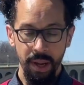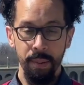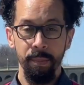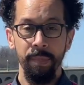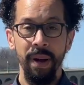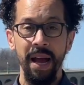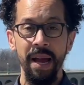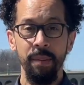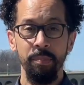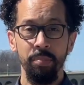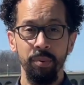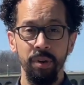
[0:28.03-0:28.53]

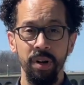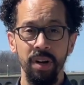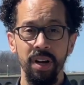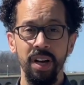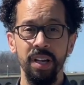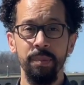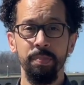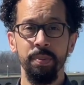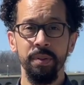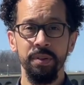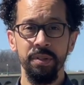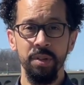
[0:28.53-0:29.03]
By
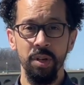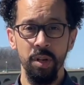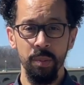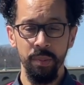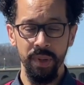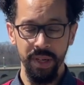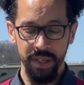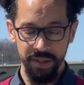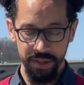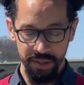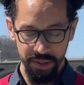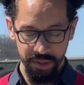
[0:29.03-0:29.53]
broad
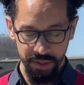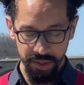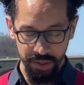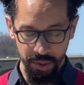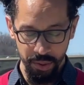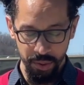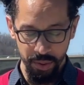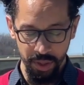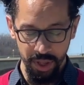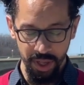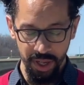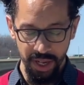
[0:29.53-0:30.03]
Potomac's
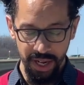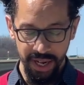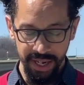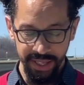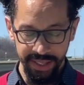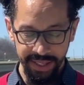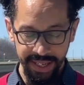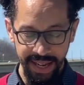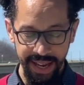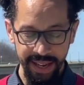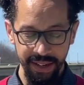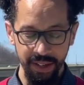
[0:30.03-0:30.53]
shore,
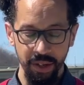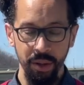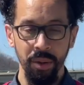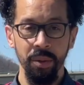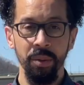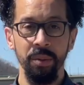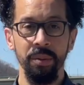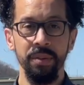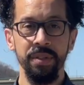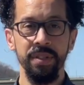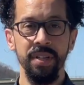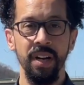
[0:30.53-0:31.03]
again,
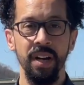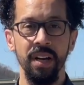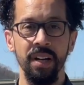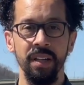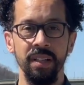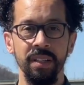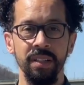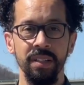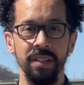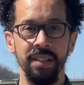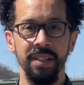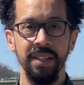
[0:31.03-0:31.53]
old
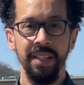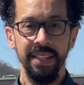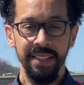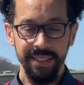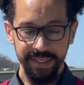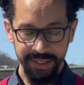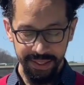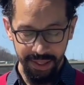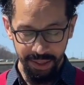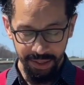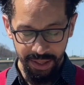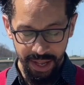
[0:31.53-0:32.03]
tongue,
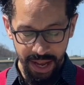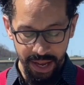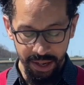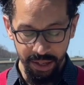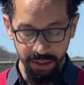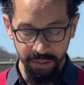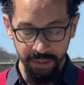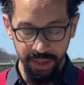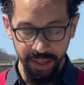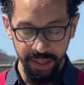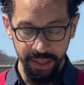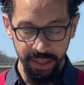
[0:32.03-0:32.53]
still
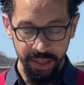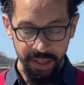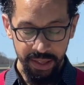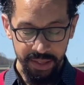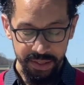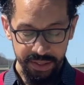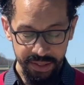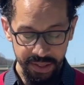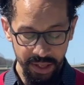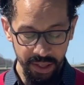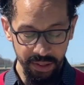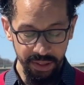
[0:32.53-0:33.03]
uttering,
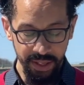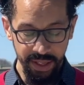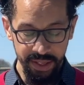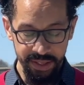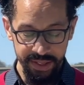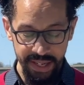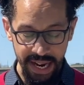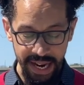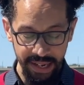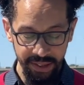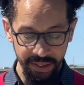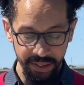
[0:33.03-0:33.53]
still
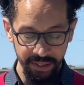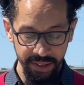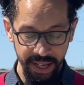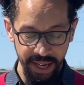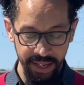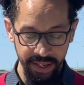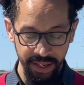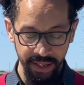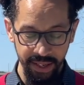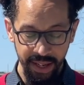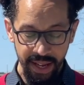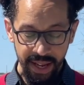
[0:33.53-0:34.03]

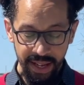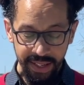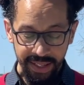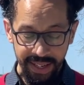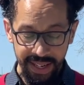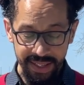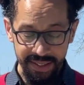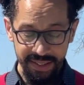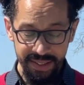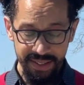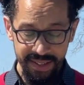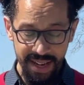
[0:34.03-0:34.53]
ejaculating,
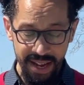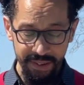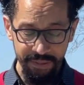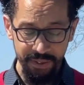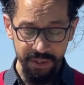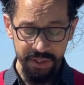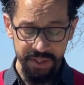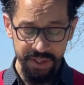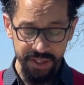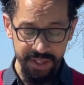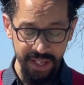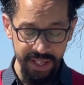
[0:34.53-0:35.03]
canst
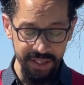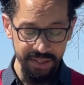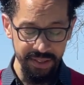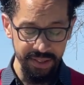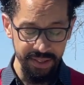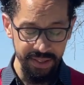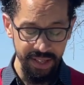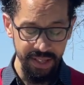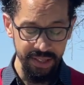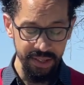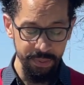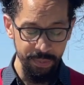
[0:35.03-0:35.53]
never cease
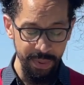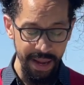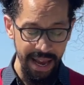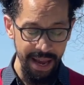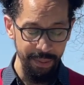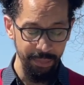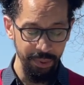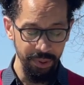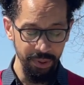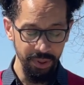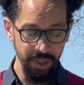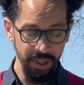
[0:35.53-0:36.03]
this
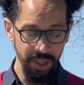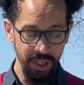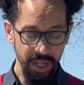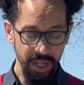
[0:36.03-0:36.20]
babble?